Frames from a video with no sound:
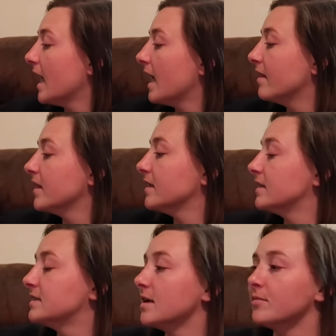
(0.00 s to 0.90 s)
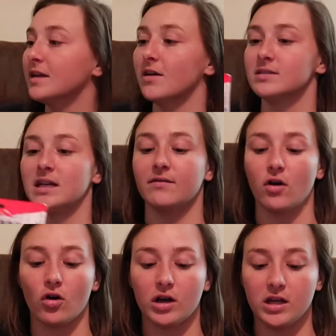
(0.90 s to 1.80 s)
And then something else that I've
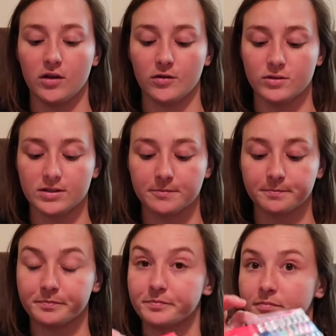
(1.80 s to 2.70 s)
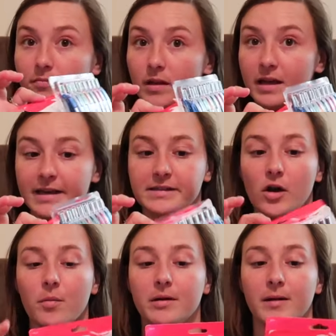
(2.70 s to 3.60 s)
already used, it's
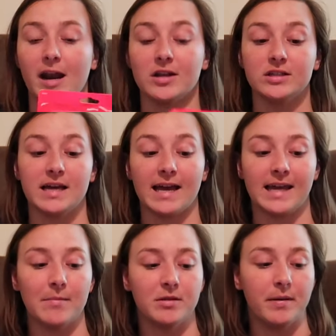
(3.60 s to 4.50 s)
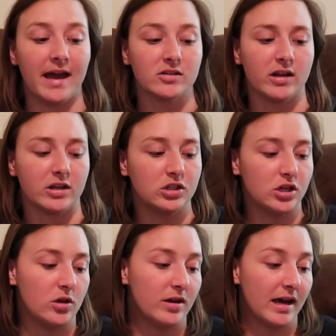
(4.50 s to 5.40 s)
open, but I kept the pack so I can show
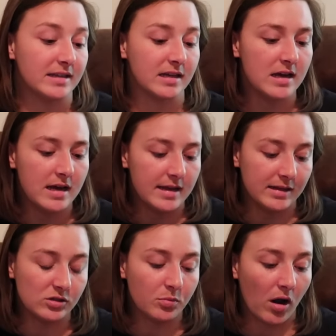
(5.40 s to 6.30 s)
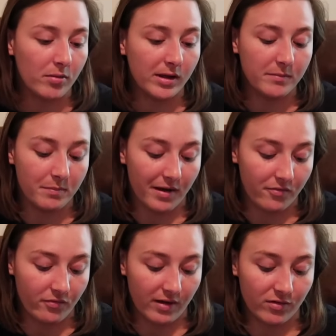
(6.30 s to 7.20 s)
you guys. These are probably my
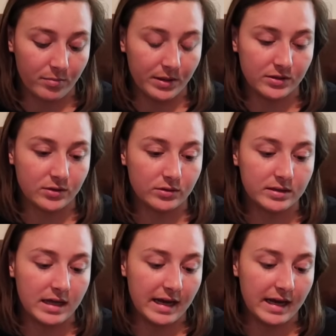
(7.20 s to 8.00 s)
favorite pencils.